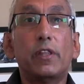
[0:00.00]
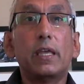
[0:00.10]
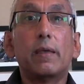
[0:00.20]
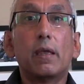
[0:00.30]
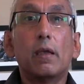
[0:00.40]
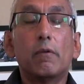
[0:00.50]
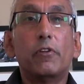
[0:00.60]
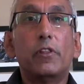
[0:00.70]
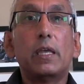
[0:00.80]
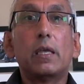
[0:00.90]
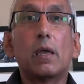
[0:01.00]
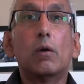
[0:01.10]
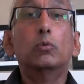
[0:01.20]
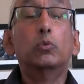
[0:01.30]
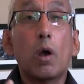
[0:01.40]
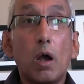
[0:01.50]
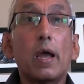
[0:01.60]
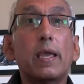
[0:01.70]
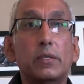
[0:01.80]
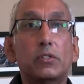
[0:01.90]
for the, for the
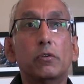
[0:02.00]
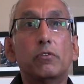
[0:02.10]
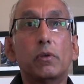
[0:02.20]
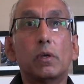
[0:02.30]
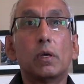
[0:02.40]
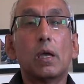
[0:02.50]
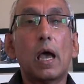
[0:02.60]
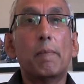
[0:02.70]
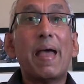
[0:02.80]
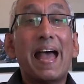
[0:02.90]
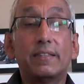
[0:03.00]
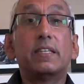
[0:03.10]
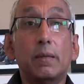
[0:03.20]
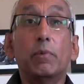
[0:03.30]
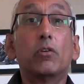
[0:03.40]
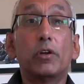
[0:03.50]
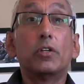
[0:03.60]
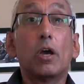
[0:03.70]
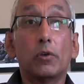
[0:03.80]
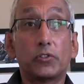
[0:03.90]
rise of um,
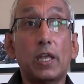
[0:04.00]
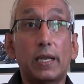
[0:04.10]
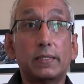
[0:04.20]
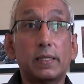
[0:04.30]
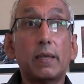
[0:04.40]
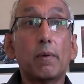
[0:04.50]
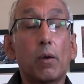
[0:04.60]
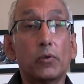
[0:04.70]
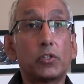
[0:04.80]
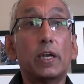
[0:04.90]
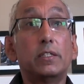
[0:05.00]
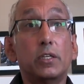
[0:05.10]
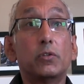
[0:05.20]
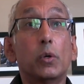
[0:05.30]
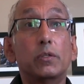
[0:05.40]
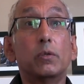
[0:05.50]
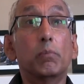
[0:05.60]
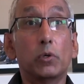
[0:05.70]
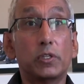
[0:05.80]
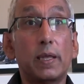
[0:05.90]
anti-immigrant hostility, hostility towards
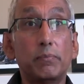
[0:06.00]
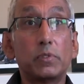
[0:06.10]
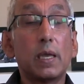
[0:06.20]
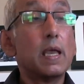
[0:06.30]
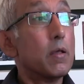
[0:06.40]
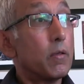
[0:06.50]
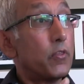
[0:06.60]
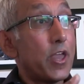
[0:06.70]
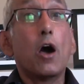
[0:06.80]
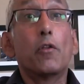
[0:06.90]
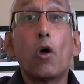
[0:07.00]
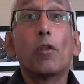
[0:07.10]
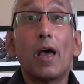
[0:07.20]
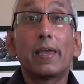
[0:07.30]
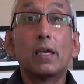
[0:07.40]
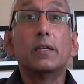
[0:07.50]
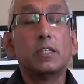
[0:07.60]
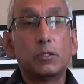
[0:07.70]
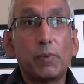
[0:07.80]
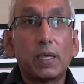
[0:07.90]
Muslims. They are not like
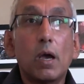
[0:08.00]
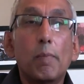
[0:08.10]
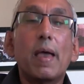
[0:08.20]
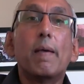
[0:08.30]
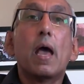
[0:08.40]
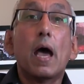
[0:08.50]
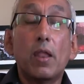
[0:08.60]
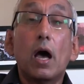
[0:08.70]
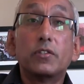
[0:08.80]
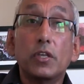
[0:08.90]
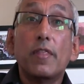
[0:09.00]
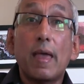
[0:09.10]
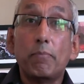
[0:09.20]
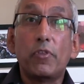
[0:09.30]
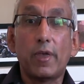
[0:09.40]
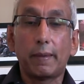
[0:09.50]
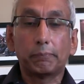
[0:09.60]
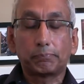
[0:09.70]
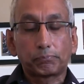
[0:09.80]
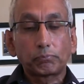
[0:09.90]
us. It's become a, an us and them thing.
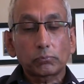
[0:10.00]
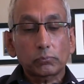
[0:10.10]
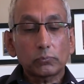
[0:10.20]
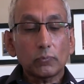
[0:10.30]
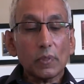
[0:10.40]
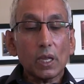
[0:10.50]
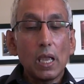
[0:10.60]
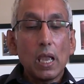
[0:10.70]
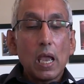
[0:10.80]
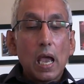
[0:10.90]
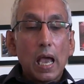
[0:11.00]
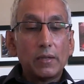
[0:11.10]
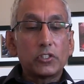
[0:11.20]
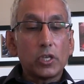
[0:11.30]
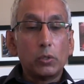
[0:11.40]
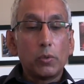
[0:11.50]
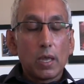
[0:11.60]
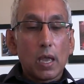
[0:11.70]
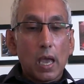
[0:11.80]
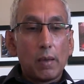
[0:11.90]
And so
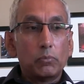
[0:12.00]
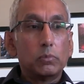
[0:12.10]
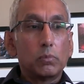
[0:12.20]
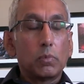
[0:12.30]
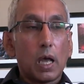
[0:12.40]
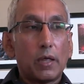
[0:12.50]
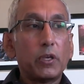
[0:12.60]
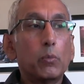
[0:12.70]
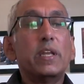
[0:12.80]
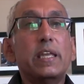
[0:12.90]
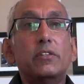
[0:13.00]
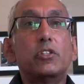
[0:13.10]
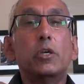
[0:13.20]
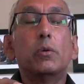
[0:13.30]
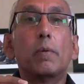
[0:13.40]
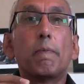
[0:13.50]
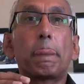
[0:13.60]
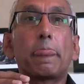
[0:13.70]
um, I think we need to,